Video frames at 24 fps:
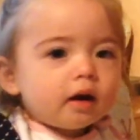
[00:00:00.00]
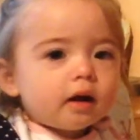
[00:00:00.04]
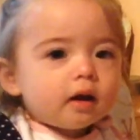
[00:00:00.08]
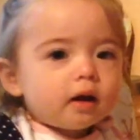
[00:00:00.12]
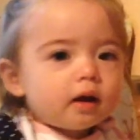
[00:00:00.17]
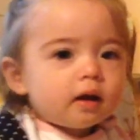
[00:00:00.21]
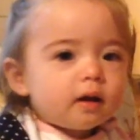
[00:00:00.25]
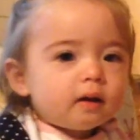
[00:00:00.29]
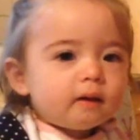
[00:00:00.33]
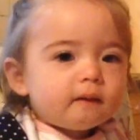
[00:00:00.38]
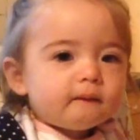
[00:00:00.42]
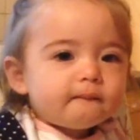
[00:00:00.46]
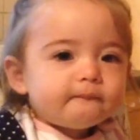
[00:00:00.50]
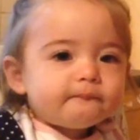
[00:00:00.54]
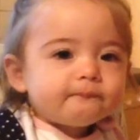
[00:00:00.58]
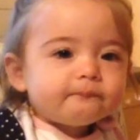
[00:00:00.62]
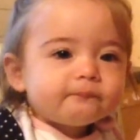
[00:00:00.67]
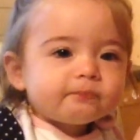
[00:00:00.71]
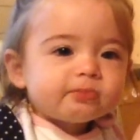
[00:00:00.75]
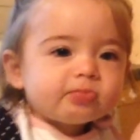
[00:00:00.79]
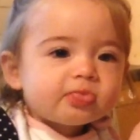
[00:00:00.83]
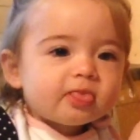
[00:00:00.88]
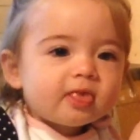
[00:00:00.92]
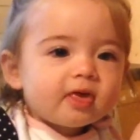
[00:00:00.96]
Good
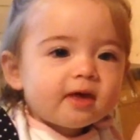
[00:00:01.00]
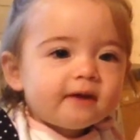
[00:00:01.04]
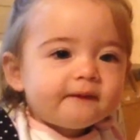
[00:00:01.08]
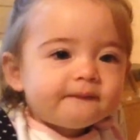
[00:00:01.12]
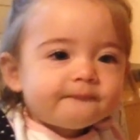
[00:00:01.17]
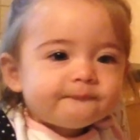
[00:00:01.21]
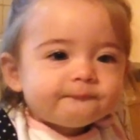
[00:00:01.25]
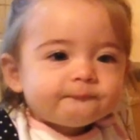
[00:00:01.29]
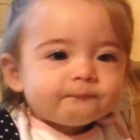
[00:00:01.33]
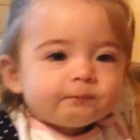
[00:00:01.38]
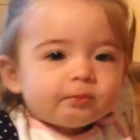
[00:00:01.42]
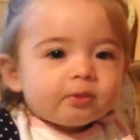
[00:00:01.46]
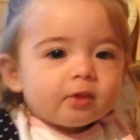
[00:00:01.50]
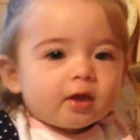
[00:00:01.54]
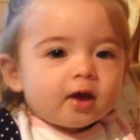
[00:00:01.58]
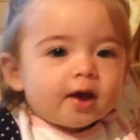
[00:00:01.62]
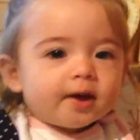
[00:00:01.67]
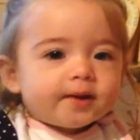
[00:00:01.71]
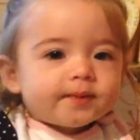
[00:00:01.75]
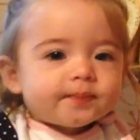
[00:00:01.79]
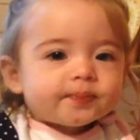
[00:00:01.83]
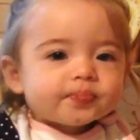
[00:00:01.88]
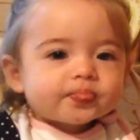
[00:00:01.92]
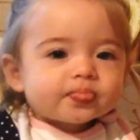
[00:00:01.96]

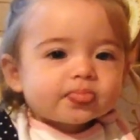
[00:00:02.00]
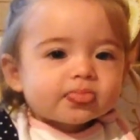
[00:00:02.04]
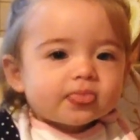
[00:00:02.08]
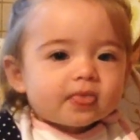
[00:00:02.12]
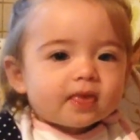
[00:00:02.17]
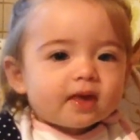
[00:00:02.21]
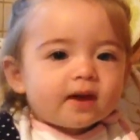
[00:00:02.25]
girl. You're a